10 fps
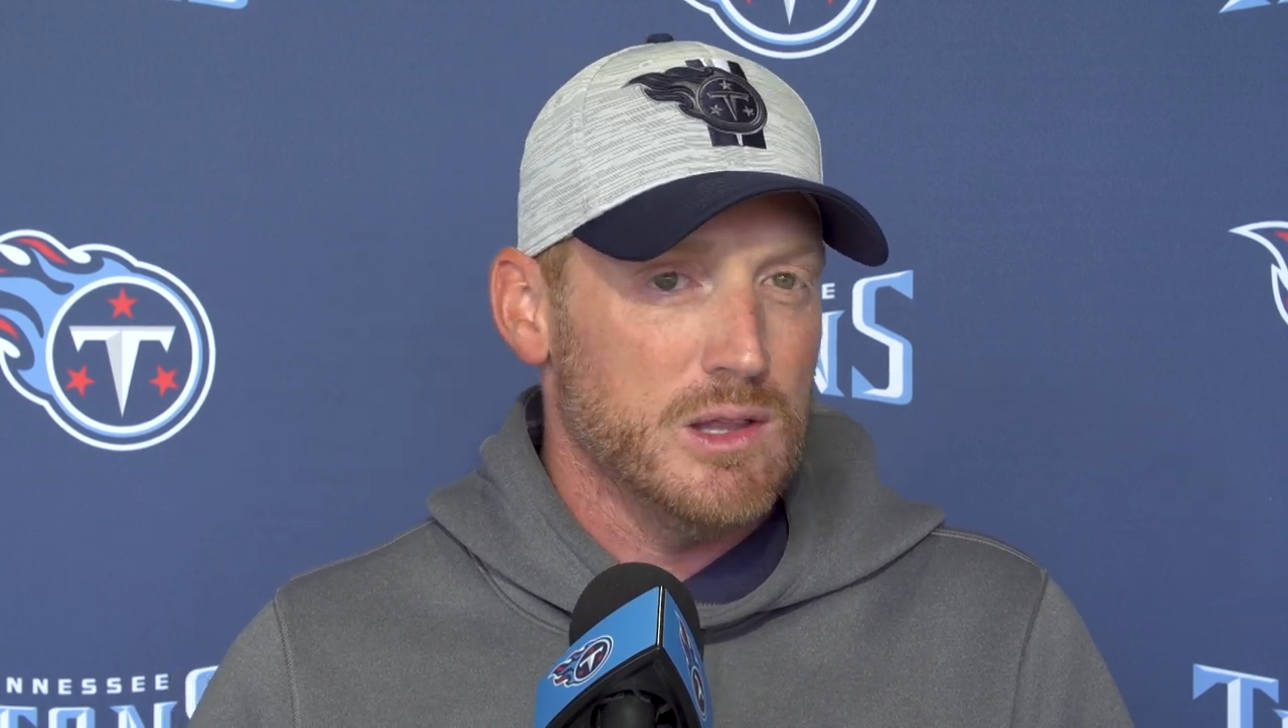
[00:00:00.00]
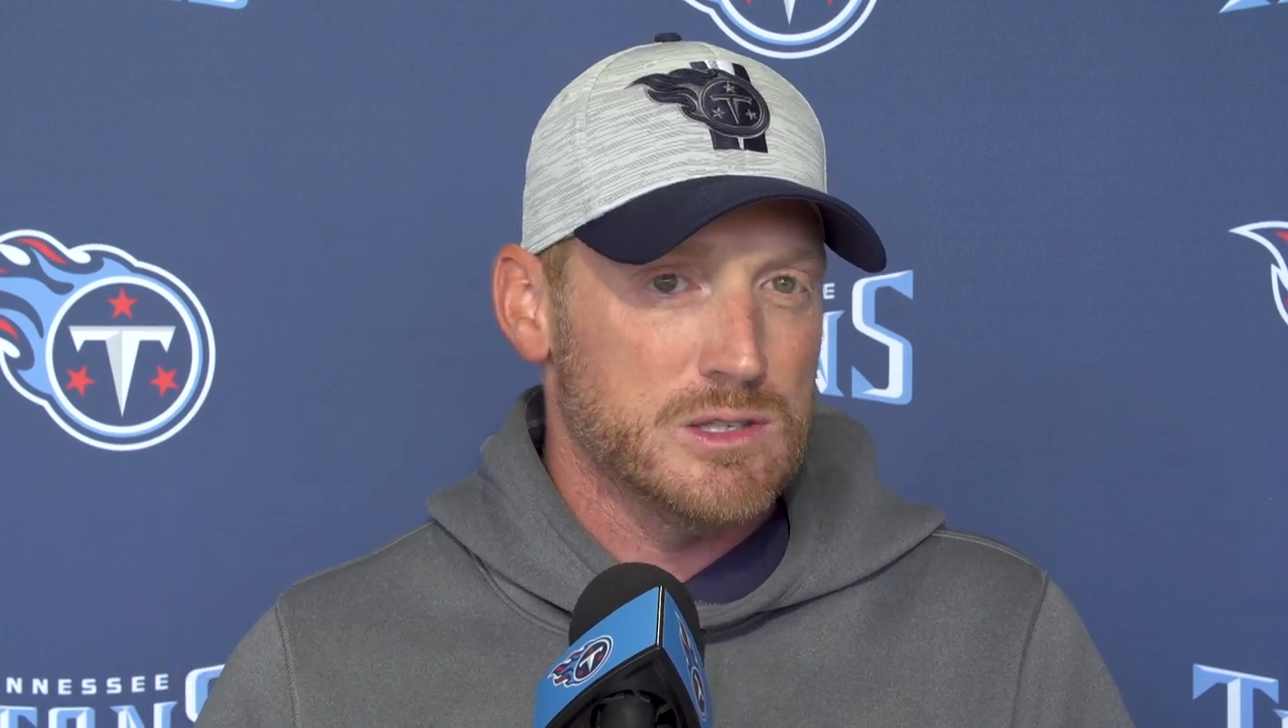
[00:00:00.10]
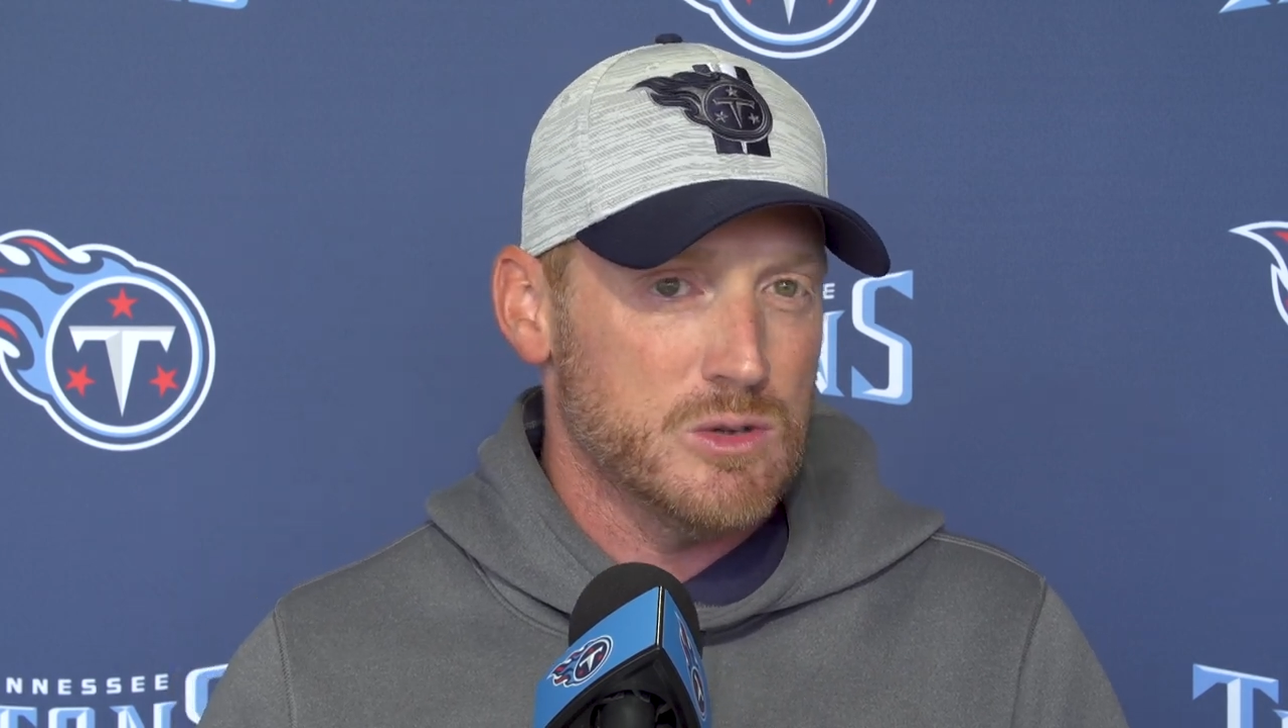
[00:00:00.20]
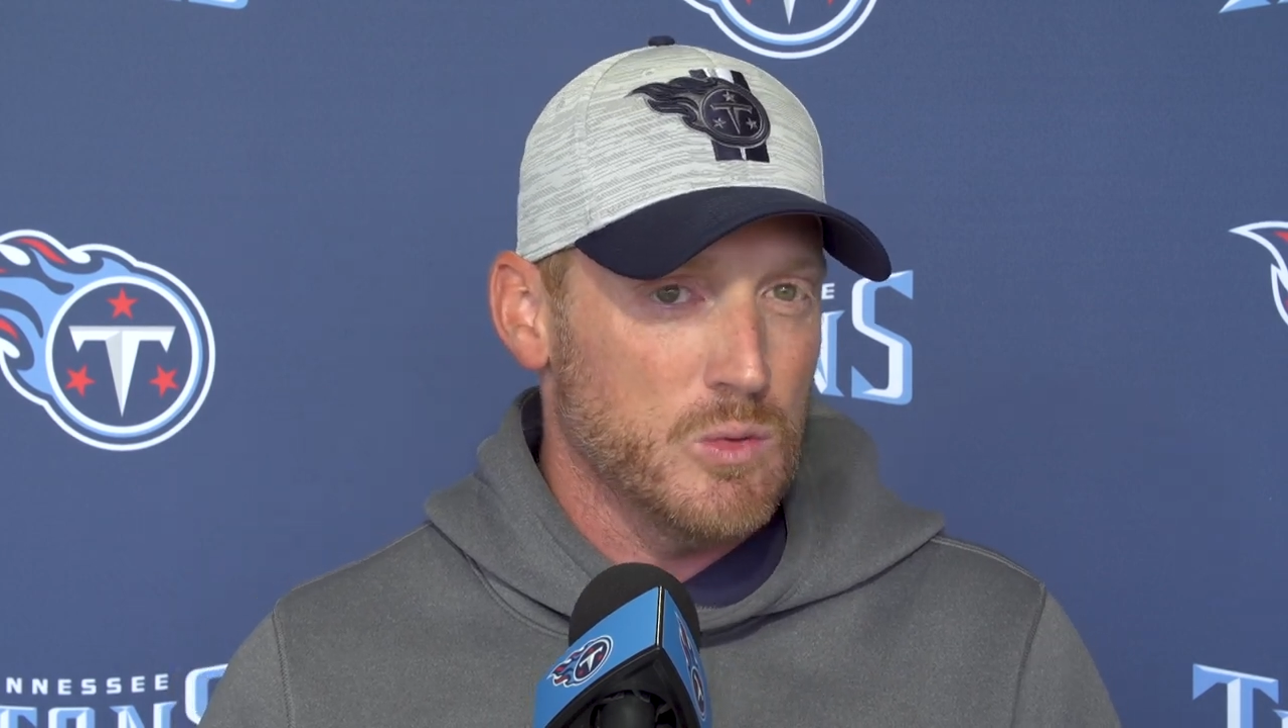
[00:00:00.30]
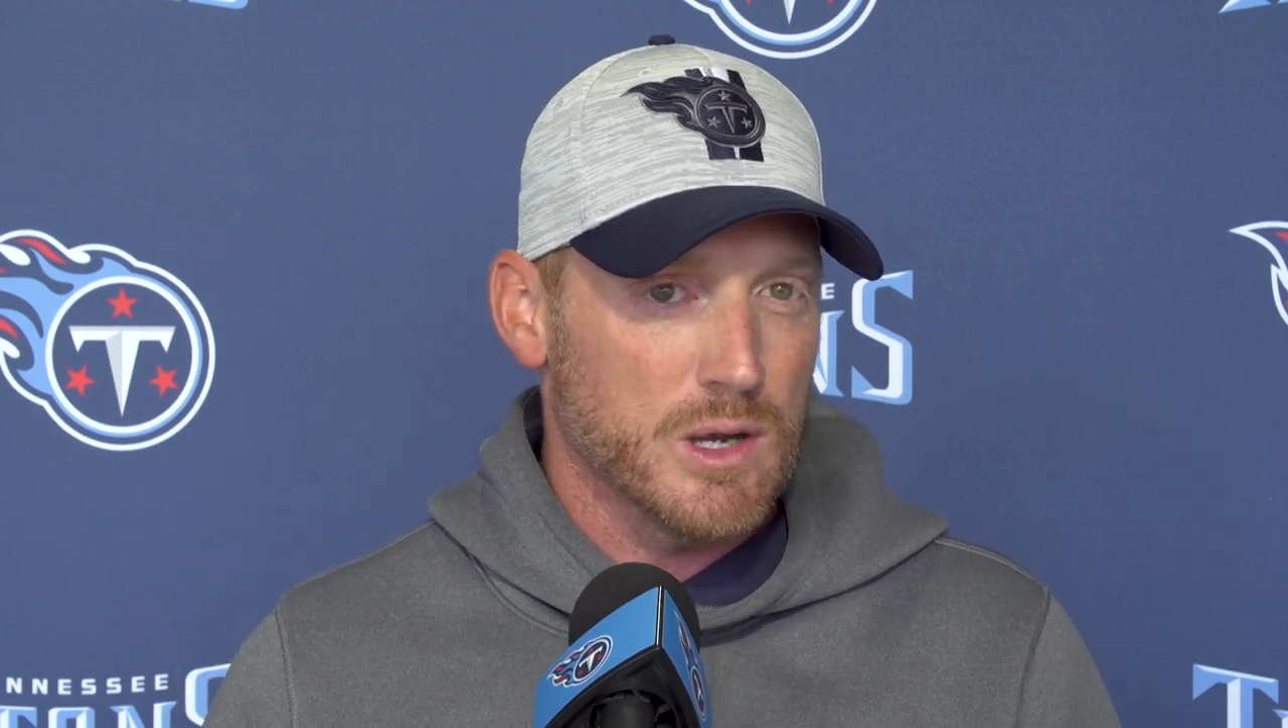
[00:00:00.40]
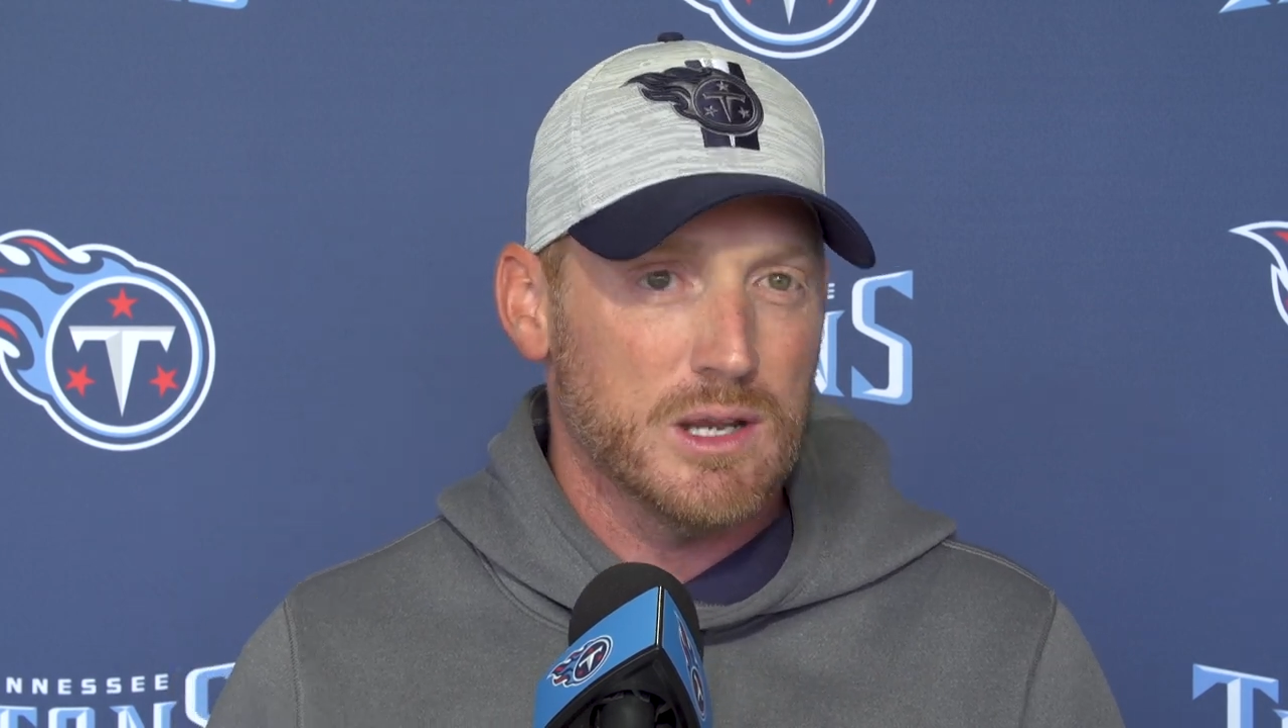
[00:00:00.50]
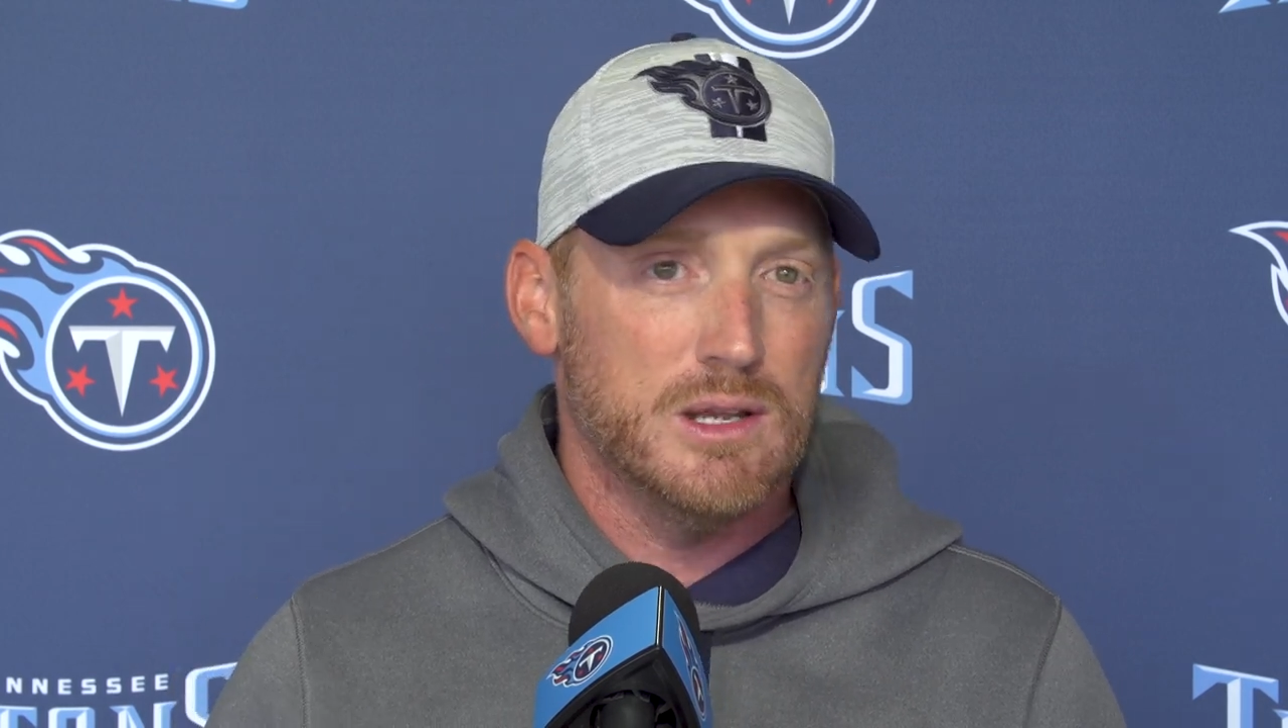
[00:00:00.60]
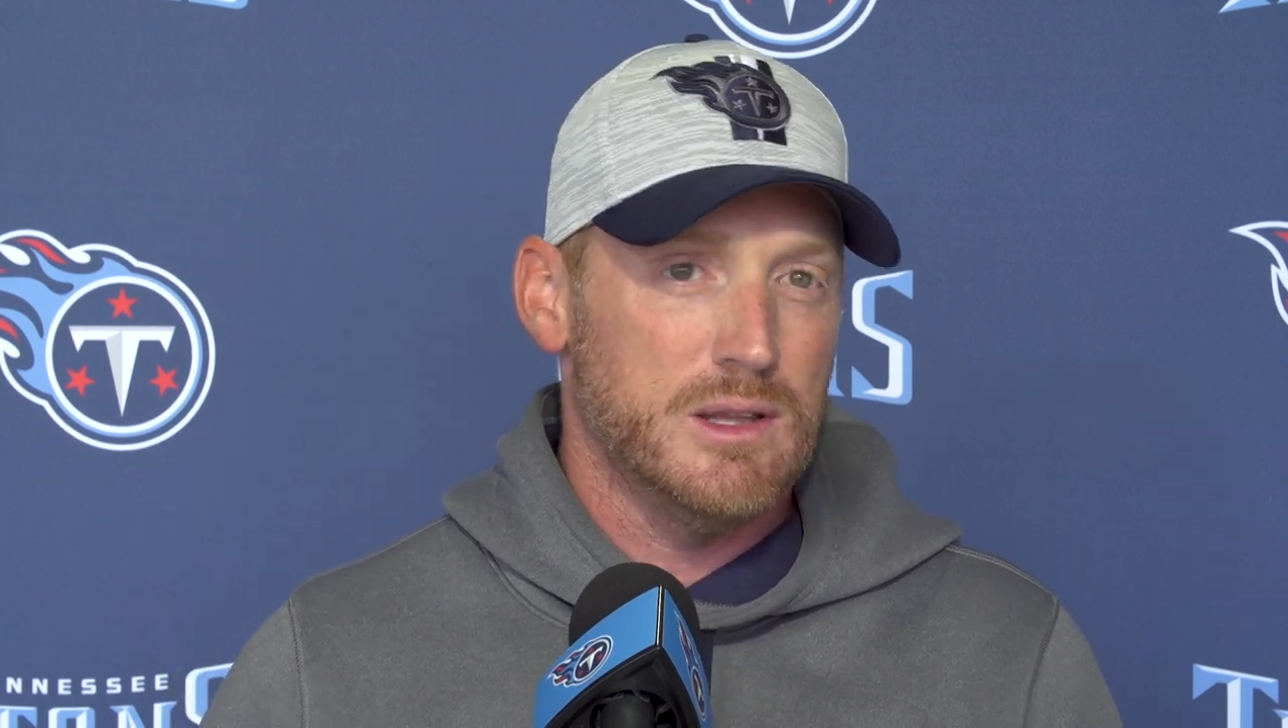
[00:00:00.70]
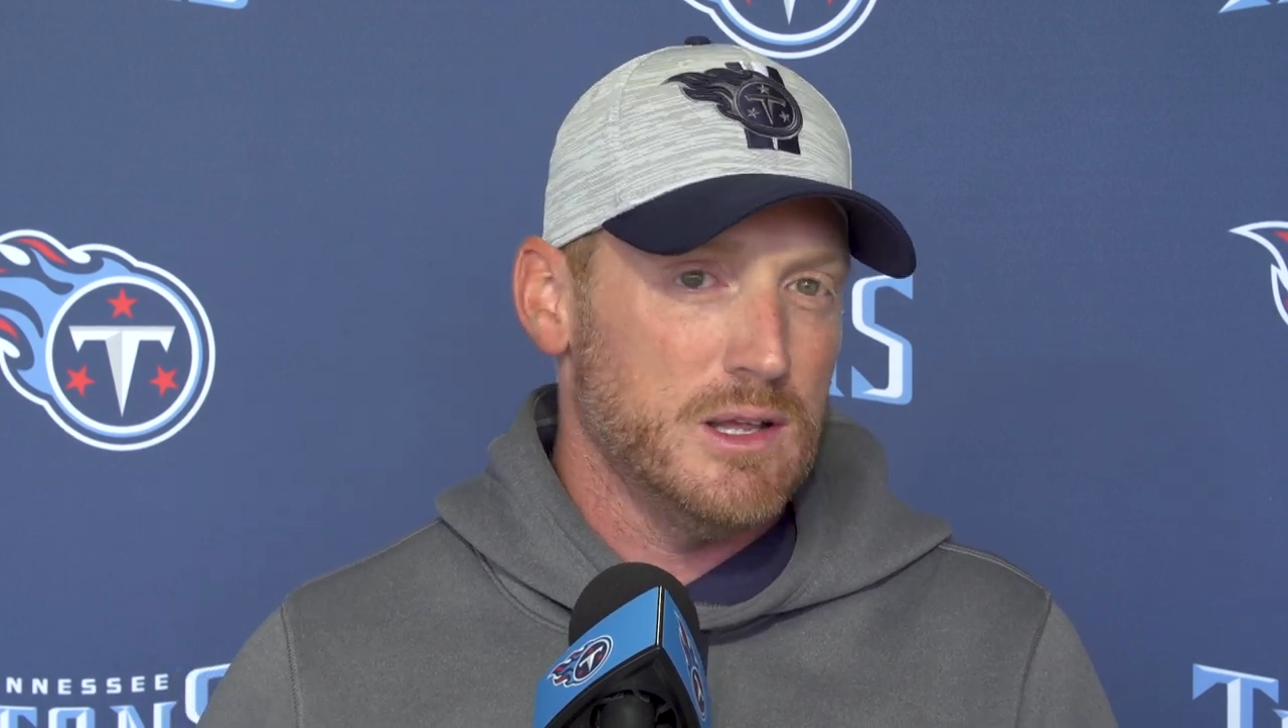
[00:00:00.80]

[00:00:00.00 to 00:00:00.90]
And so we're going